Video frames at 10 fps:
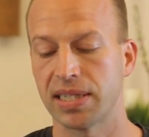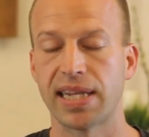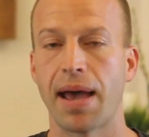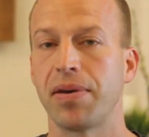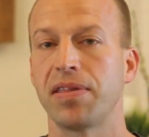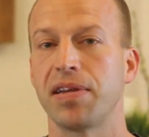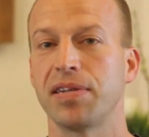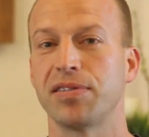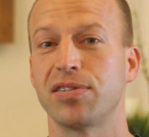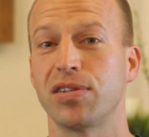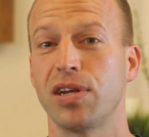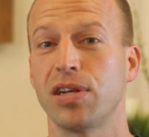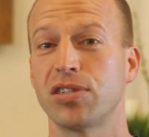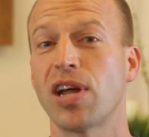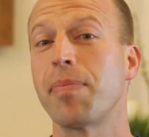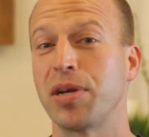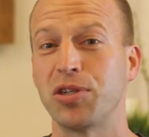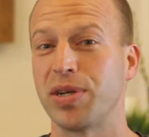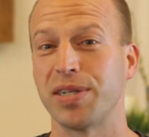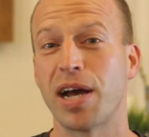Sabbath is stopping
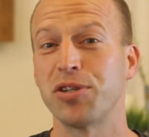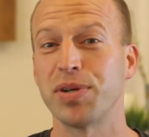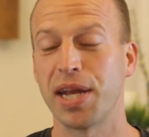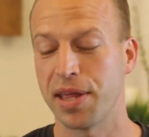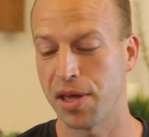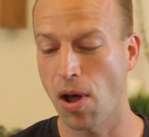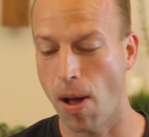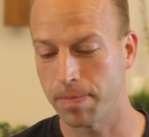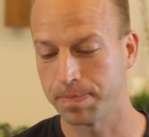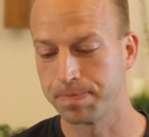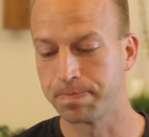doing, not doing anything at all.